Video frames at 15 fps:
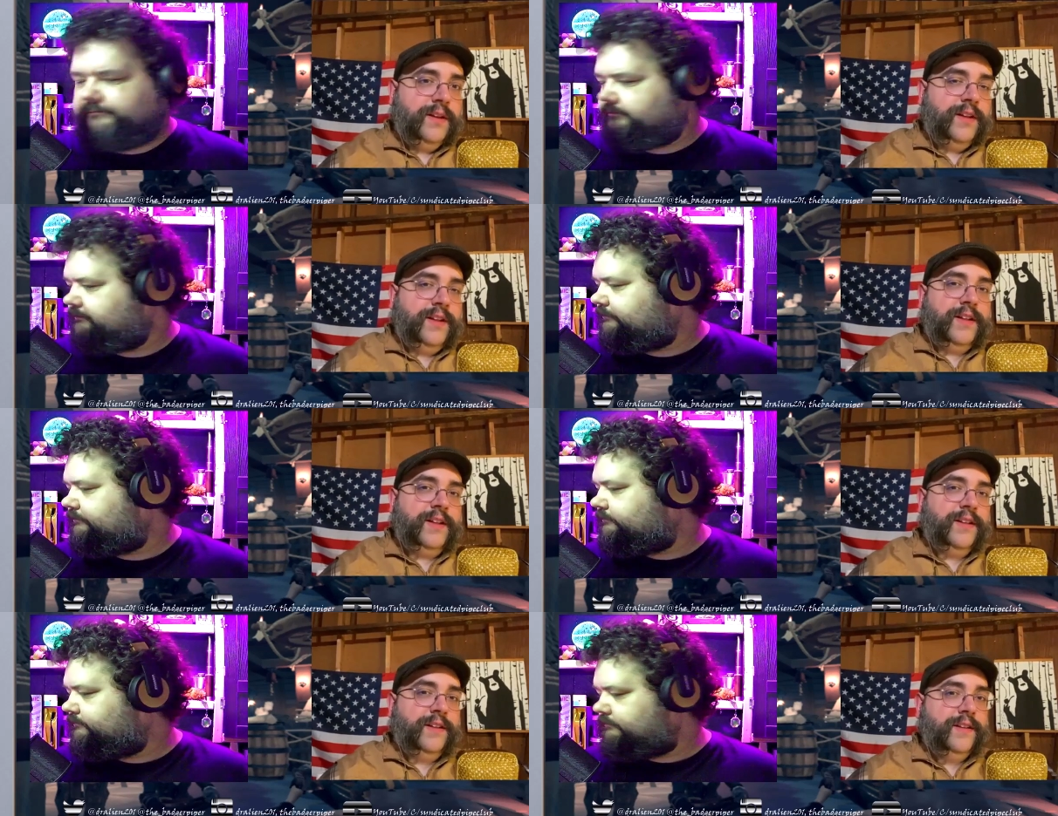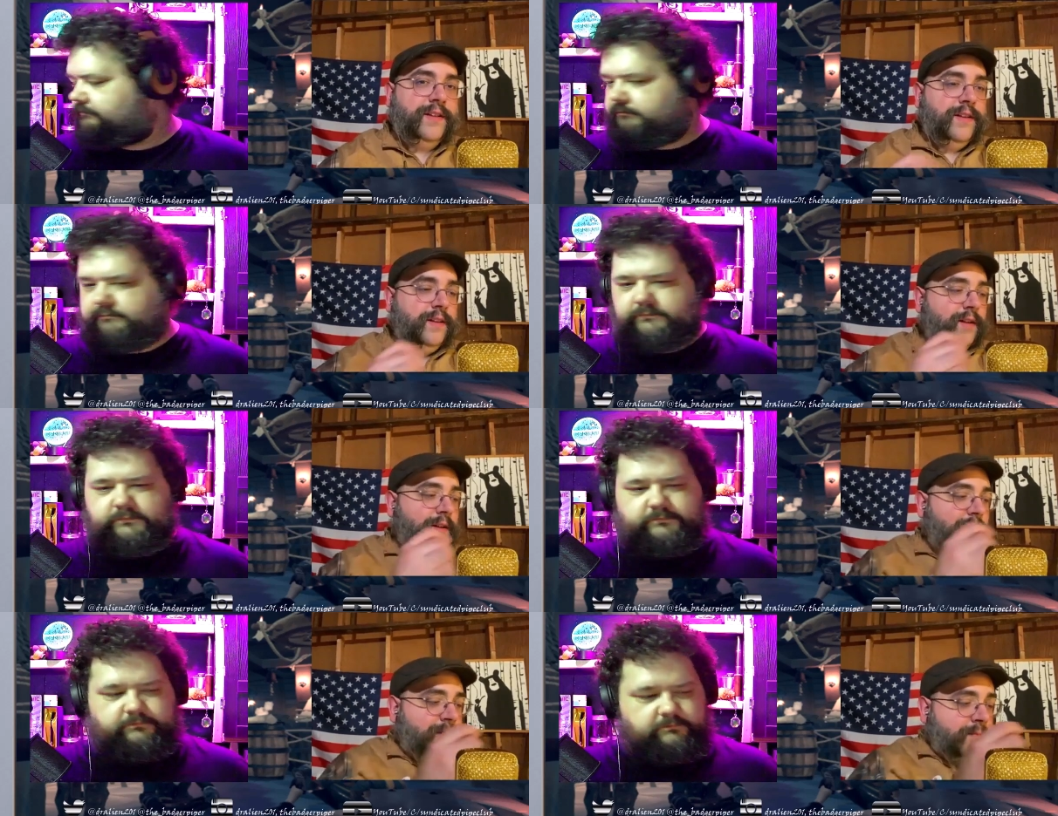
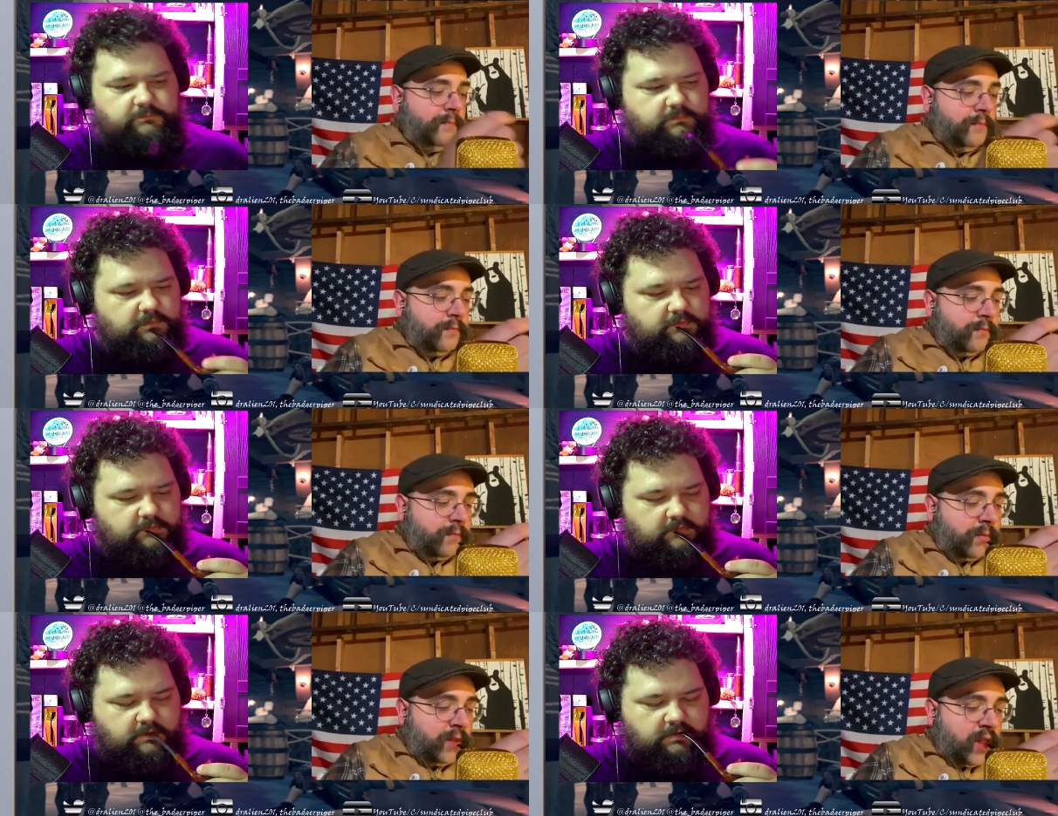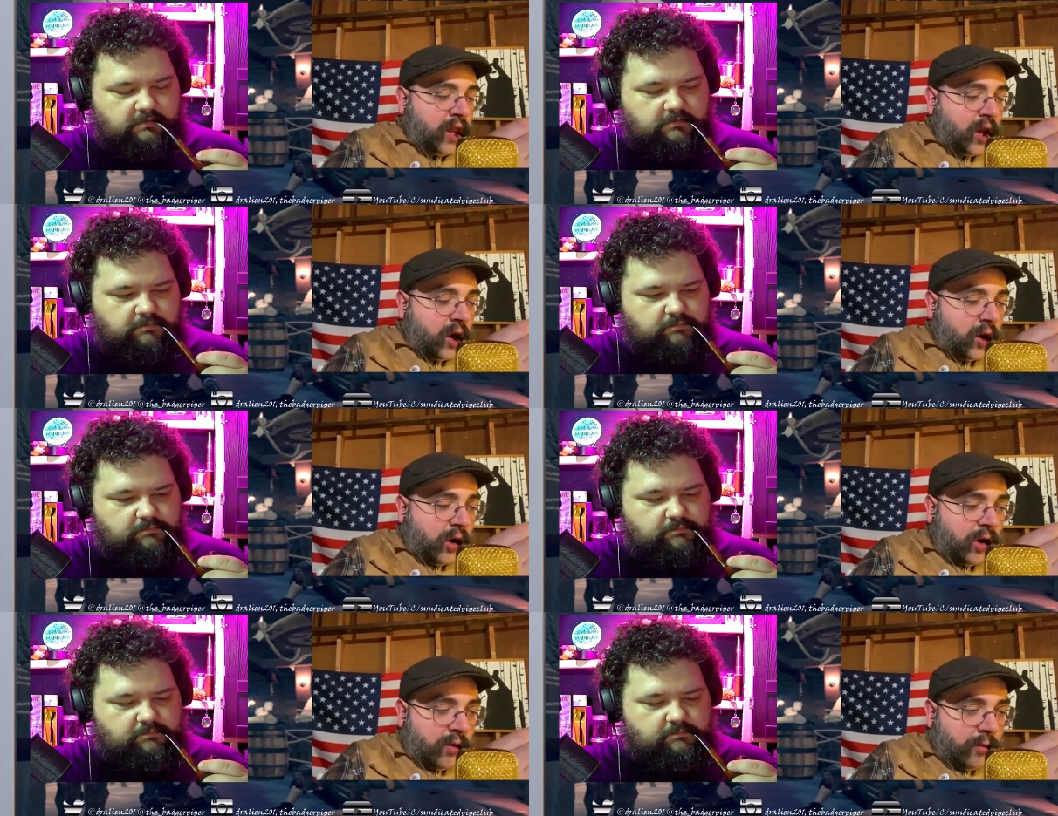
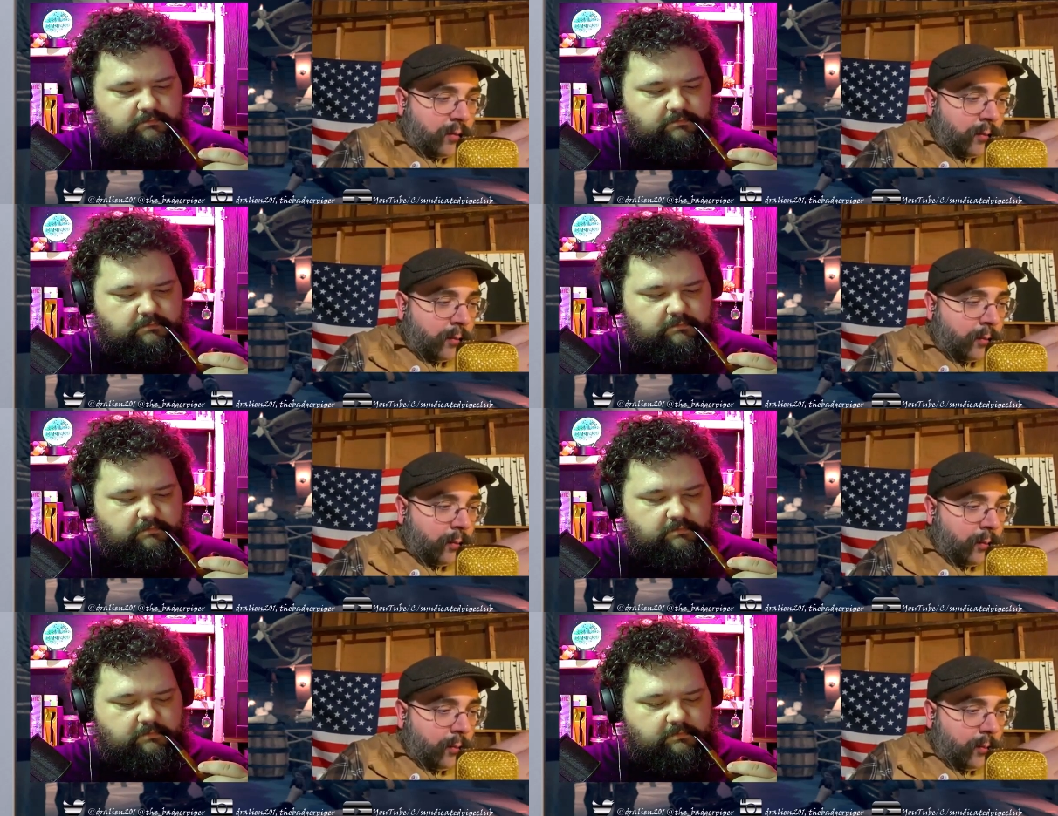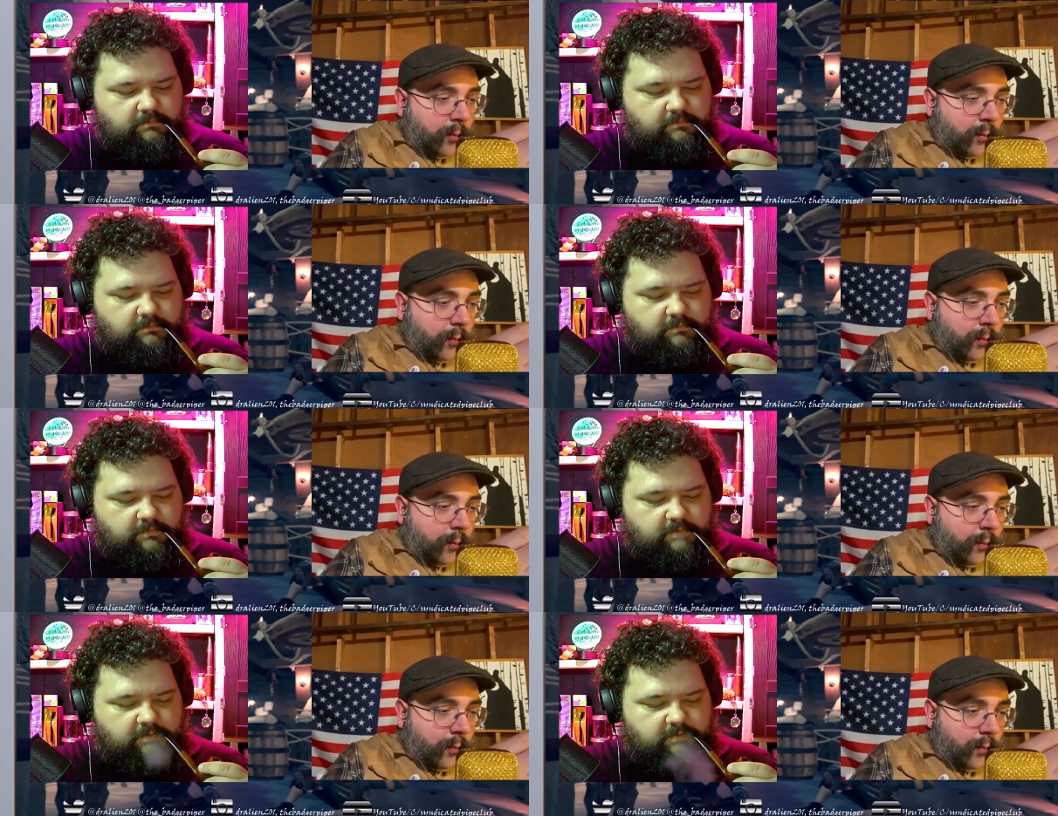
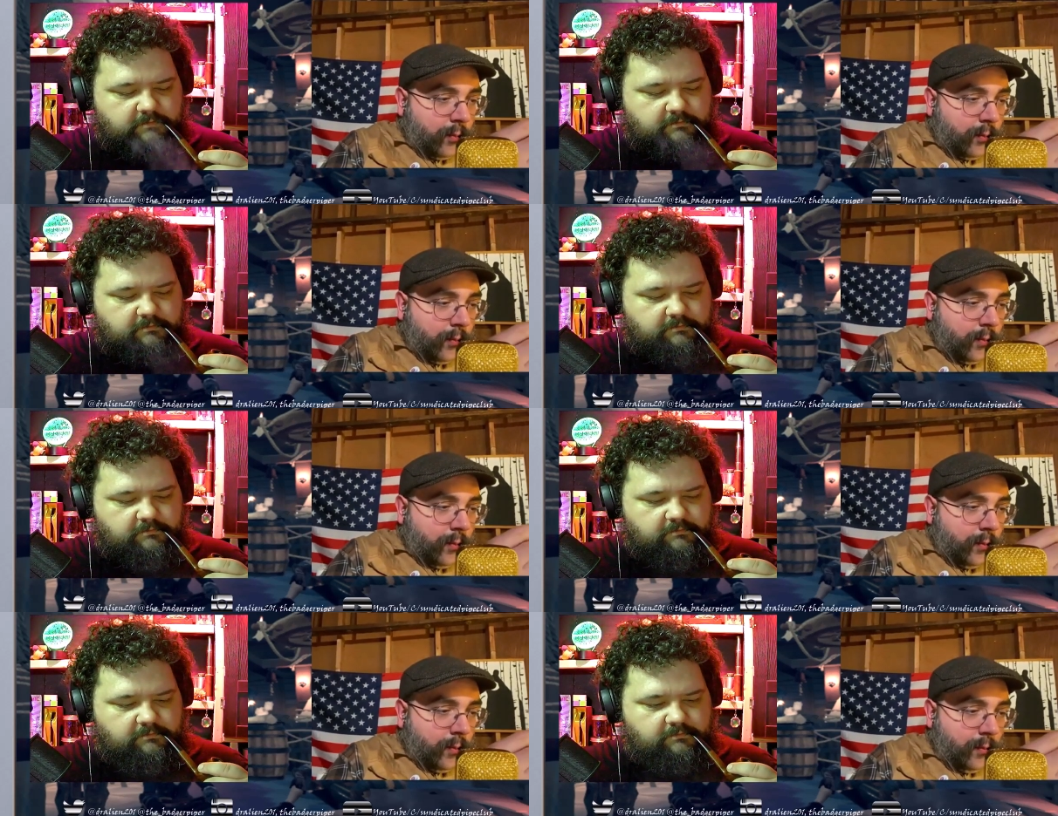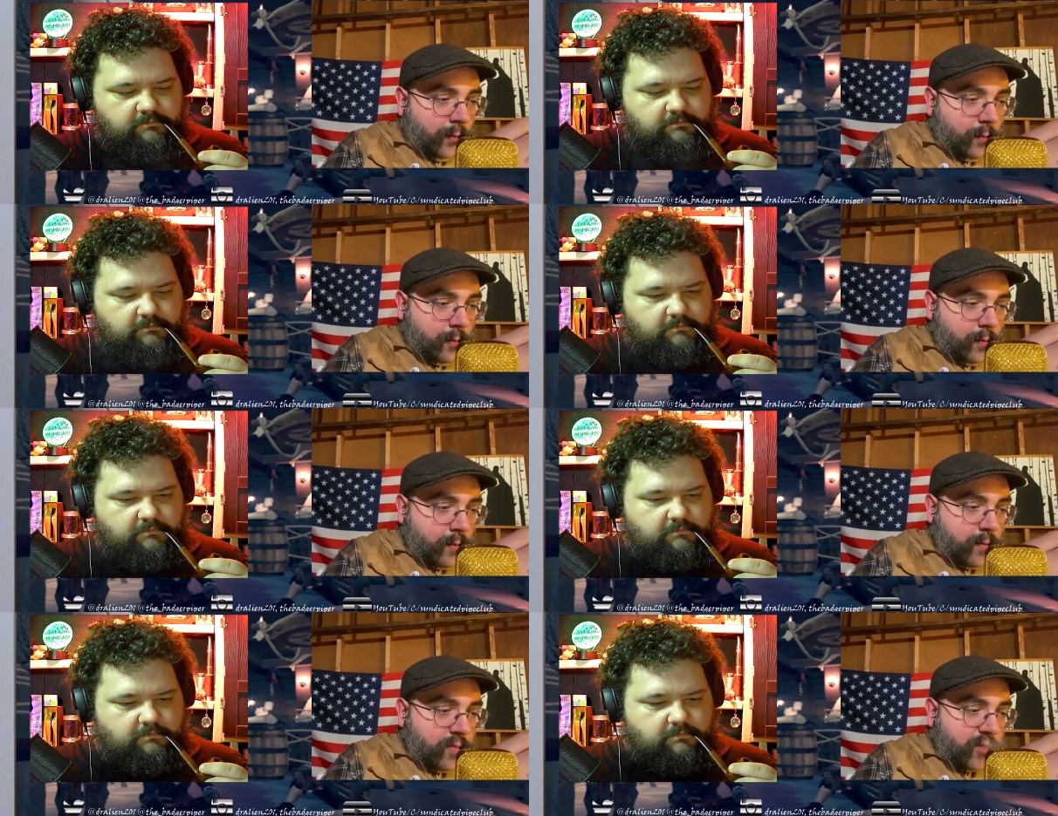
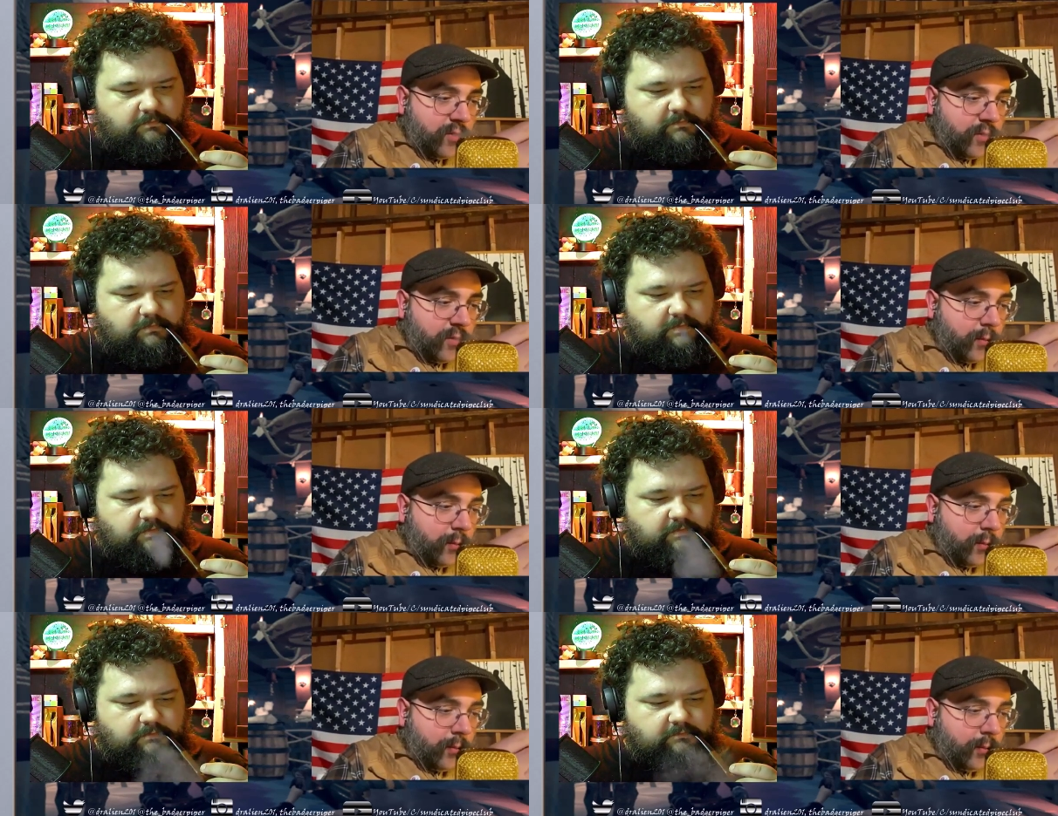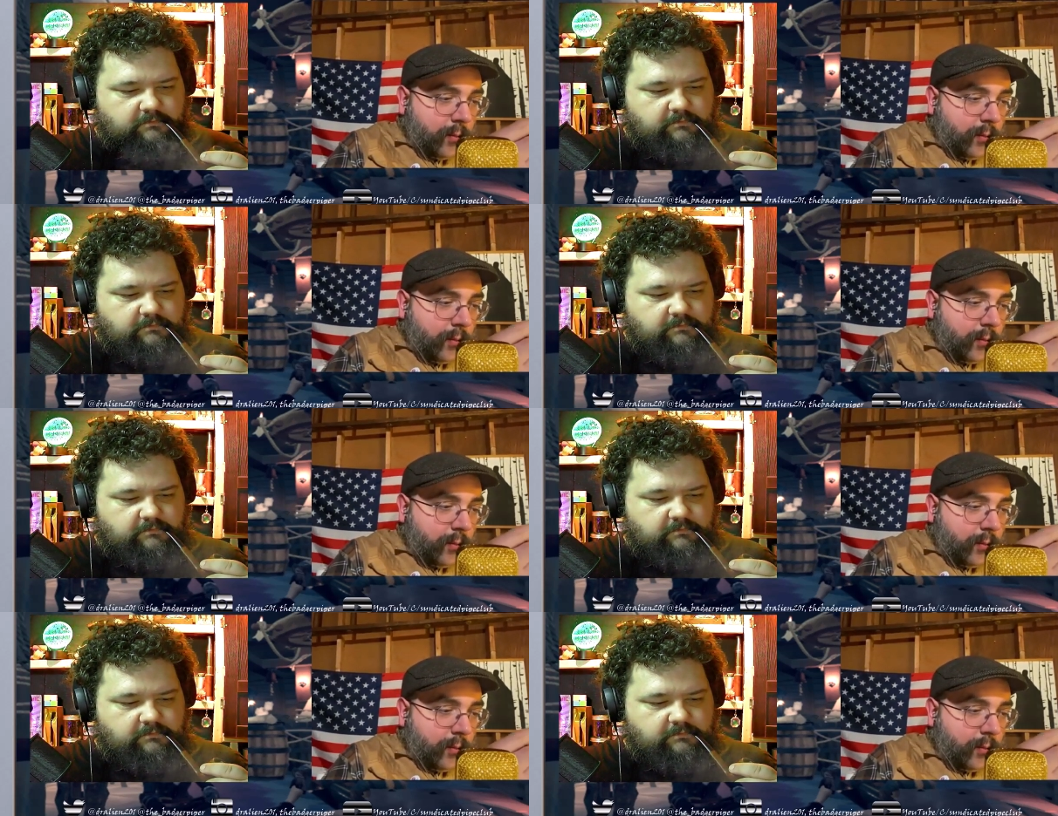(silence)